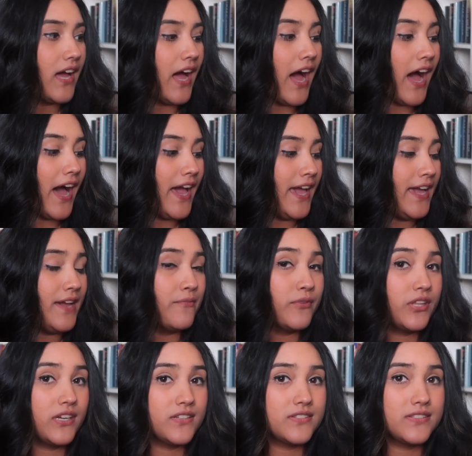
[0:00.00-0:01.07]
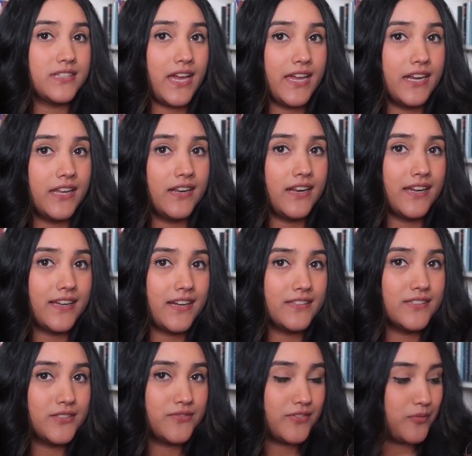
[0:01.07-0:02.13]
I am really excited. I got
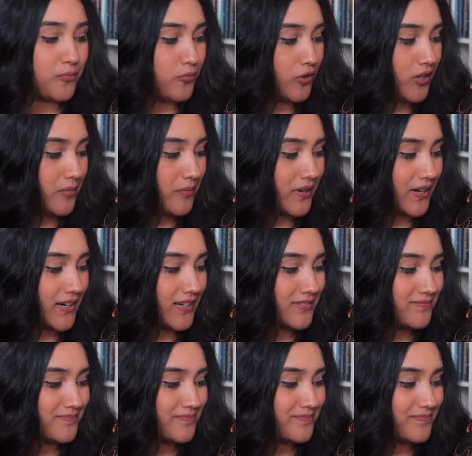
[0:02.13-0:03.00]
this from Walmart.